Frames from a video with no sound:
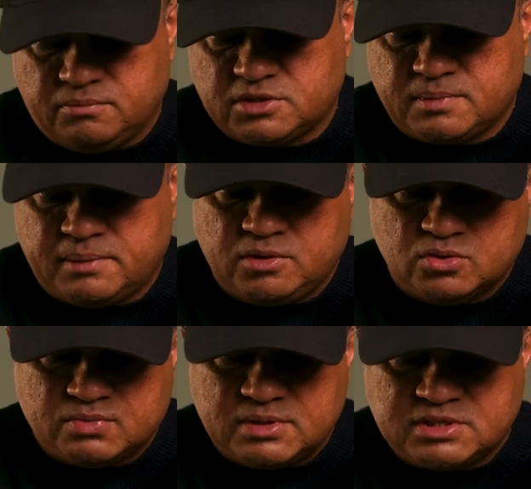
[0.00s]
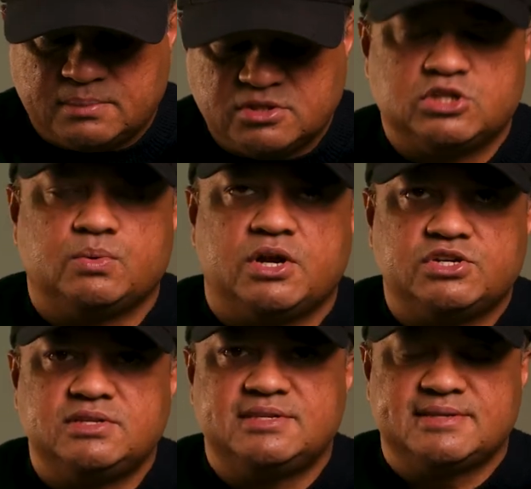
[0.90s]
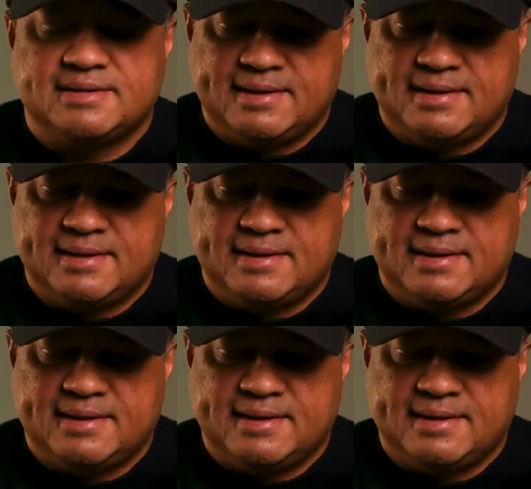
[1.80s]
which might be useful in some situations.